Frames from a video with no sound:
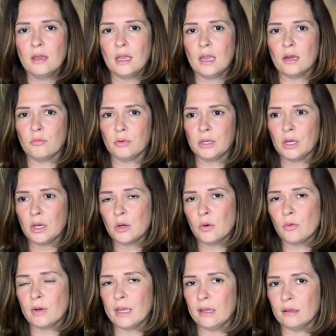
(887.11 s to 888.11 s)
and we
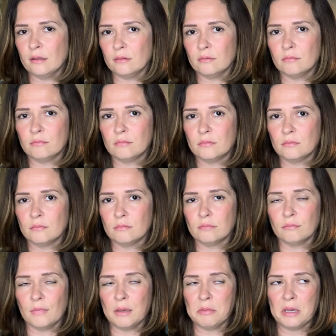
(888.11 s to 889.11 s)
go and
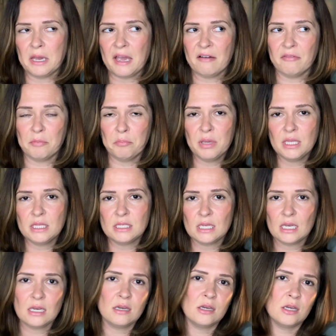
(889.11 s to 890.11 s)
maybe have a
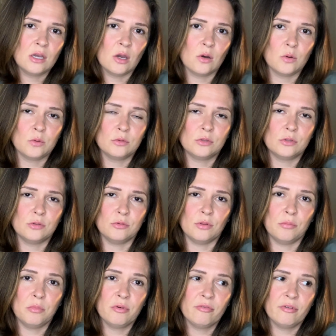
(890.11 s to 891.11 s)
pizza, go to
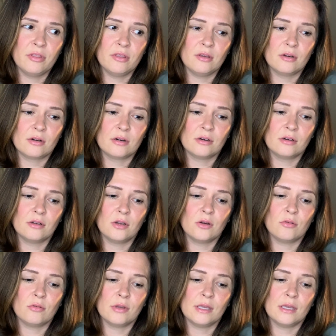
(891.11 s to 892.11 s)
the movie theater,
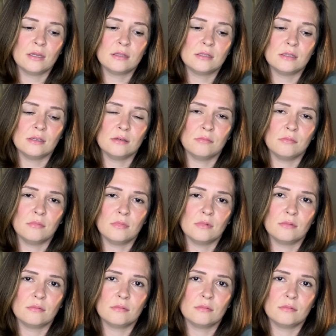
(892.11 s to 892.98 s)
go get some